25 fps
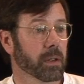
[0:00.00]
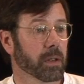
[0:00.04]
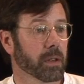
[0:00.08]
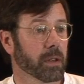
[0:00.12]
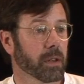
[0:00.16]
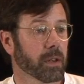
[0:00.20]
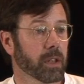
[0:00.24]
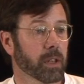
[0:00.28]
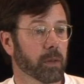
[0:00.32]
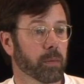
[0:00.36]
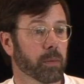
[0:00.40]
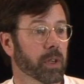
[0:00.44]

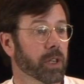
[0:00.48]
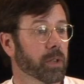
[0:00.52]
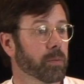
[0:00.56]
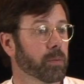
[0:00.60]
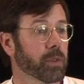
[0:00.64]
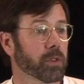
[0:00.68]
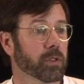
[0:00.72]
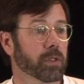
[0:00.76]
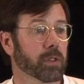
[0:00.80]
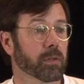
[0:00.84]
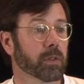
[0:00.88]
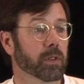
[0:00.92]
and the
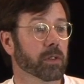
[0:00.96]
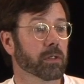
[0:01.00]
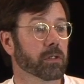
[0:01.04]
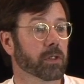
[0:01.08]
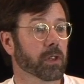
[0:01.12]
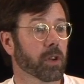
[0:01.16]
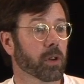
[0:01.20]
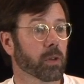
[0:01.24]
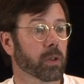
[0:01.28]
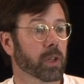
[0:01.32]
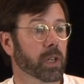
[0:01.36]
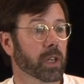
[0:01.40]
purpose of the
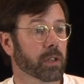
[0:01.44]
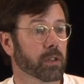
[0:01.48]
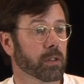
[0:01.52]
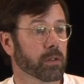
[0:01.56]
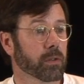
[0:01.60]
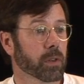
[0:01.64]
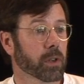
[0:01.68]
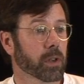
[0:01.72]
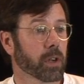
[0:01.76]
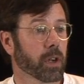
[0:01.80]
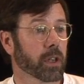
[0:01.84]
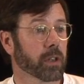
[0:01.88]
soul gets
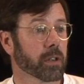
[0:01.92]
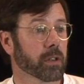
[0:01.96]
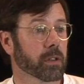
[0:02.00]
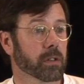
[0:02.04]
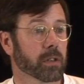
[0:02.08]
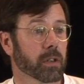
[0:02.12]
forgotten.